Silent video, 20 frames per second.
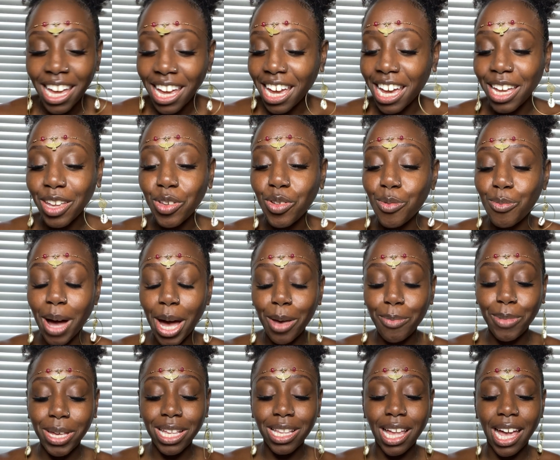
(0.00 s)
And you might
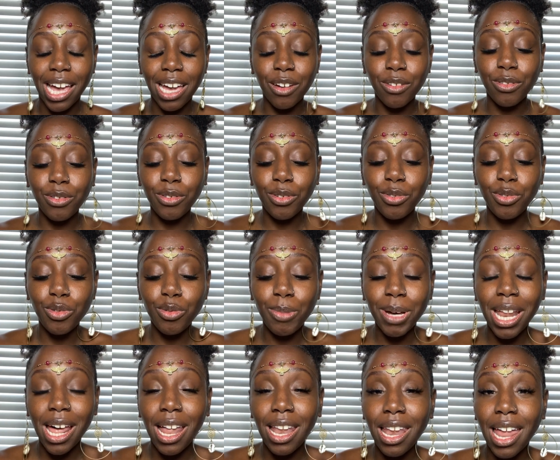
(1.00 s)
be like, ooh, but
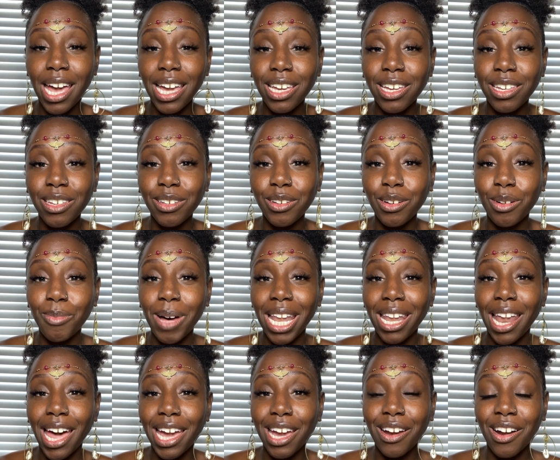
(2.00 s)
I like him, I
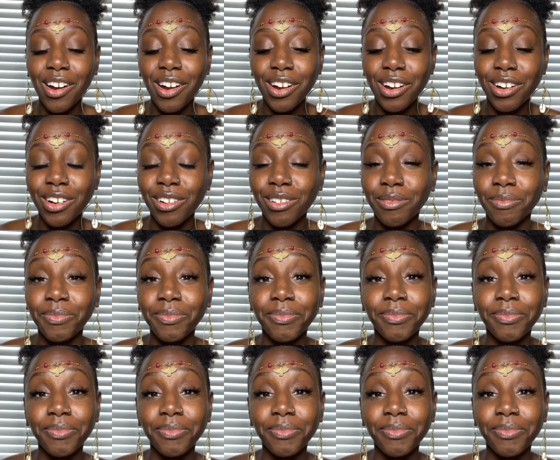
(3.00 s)
like her.